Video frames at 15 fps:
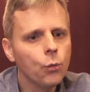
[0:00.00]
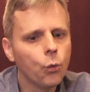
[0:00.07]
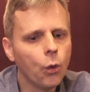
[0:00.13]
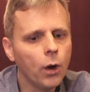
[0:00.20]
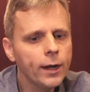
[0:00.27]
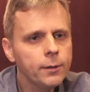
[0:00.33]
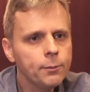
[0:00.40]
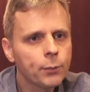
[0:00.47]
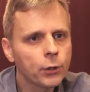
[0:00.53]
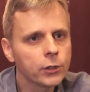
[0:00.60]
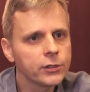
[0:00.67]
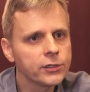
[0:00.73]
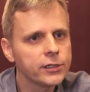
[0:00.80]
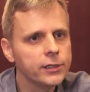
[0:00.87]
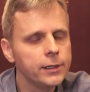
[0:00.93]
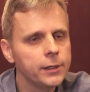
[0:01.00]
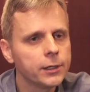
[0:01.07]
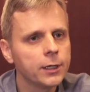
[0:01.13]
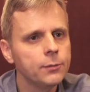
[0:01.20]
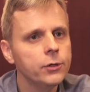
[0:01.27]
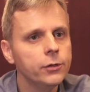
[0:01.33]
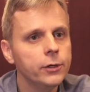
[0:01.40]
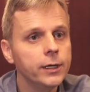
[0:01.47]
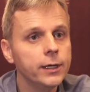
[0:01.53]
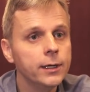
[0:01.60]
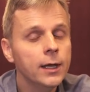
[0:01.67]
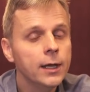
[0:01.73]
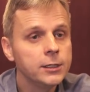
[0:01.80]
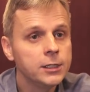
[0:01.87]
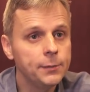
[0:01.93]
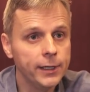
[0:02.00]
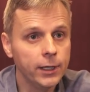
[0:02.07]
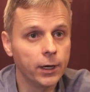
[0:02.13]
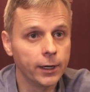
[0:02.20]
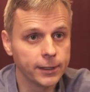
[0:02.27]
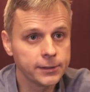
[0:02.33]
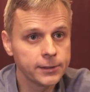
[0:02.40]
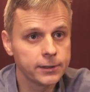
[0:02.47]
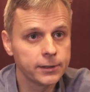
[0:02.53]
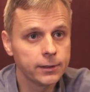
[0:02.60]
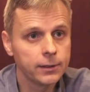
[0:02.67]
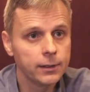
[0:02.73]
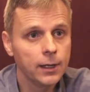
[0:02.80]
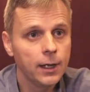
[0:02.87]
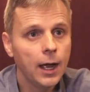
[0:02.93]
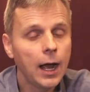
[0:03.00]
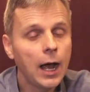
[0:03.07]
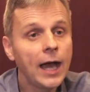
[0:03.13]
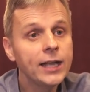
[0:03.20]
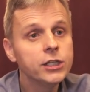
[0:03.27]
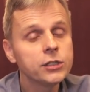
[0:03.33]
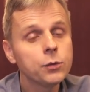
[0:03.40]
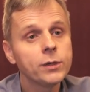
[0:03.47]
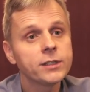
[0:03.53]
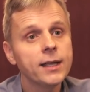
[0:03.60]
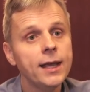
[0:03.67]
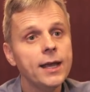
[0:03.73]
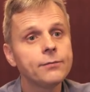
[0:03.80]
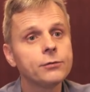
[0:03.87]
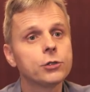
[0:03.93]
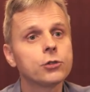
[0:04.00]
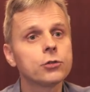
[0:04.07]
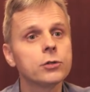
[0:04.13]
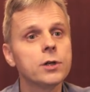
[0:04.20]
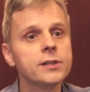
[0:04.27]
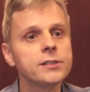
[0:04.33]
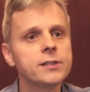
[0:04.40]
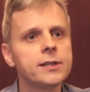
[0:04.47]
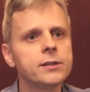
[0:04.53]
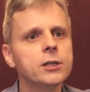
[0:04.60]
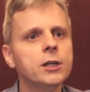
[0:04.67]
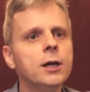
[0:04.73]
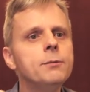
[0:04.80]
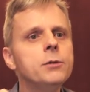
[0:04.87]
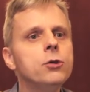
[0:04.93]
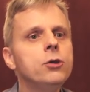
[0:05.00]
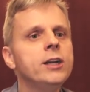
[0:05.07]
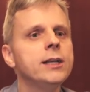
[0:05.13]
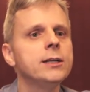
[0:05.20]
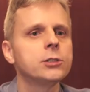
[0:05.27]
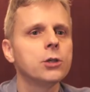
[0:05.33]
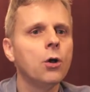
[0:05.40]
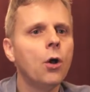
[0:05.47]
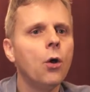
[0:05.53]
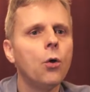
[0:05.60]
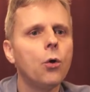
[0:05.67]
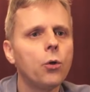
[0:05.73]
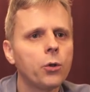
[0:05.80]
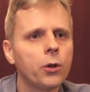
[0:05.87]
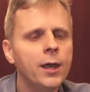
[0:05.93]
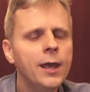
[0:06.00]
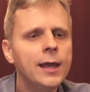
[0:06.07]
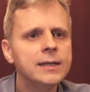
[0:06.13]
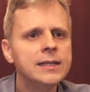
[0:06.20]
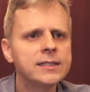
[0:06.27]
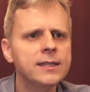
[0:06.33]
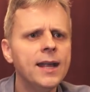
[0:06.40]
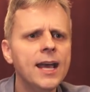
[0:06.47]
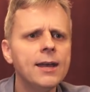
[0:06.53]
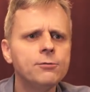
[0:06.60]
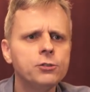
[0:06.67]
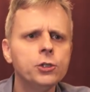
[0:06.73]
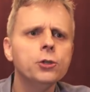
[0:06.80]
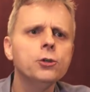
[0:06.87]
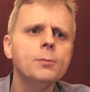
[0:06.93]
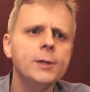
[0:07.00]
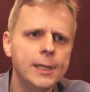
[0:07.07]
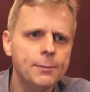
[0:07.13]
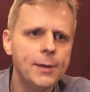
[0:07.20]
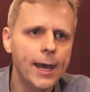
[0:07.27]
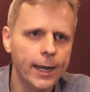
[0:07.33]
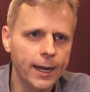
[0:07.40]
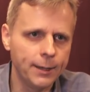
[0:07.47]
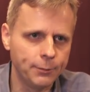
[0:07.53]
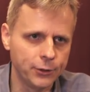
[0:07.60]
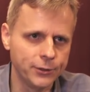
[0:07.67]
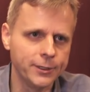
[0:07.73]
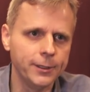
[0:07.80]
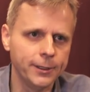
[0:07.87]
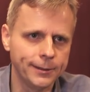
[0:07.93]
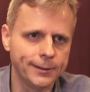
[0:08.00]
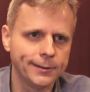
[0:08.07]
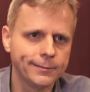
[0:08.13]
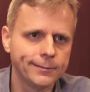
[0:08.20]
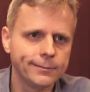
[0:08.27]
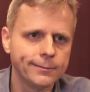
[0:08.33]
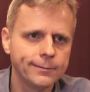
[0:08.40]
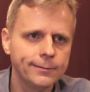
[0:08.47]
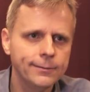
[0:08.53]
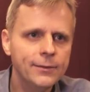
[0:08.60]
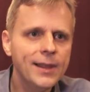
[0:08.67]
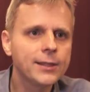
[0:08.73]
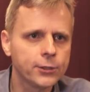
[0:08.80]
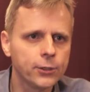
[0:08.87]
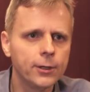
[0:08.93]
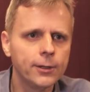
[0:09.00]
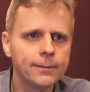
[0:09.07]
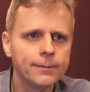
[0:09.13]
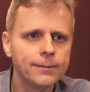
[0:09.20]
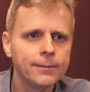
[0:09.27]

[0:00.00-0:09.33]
one person in the community, to be honest. I just want to have to trust that the community as a whole doesn't have too many bad apples in it. That's all.